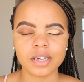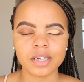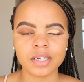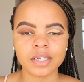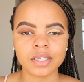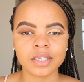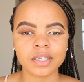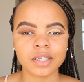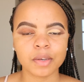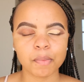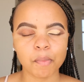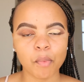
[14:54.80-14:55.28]

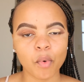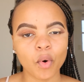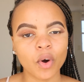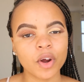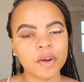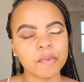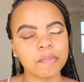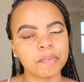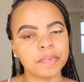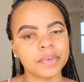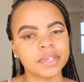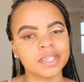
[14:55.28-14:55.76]

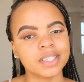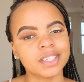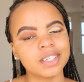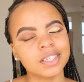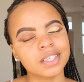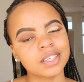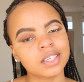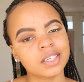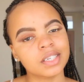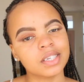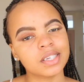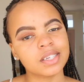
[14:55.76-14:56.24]
support
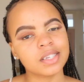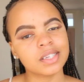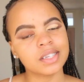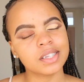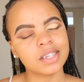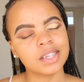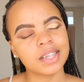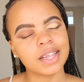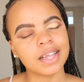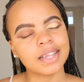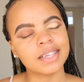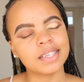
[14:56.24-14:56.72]
businesses
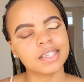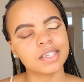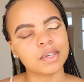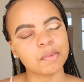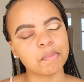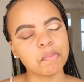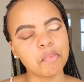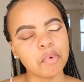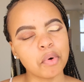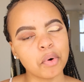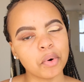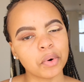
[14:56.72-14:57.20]
that
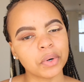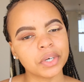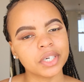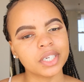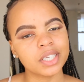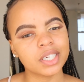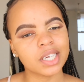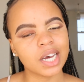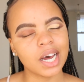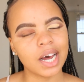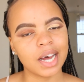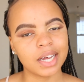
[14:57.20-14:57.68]

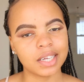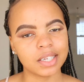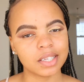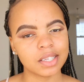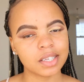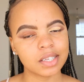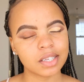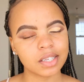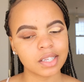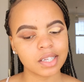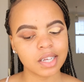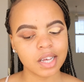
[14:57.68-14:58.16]
support
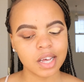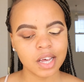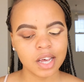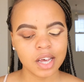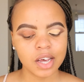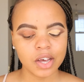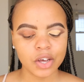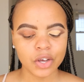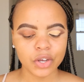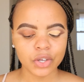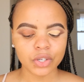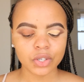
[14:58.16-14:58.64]
us,
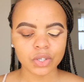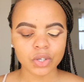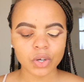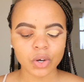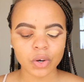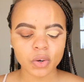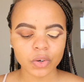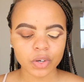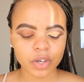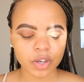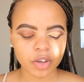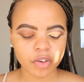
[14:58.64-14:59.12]

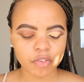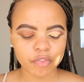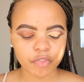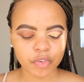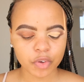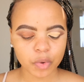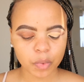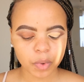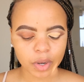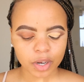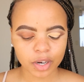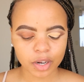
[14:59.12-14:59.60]
So if
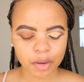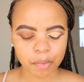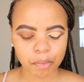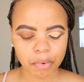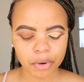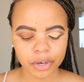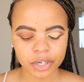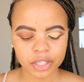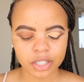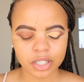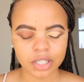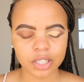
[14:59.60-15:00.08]
you want to
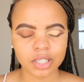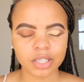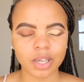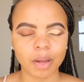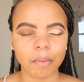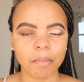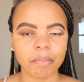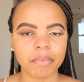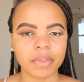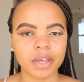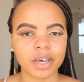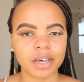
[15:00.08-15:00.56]
purchase
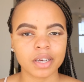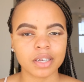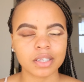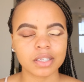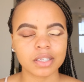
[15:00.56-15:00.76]
something,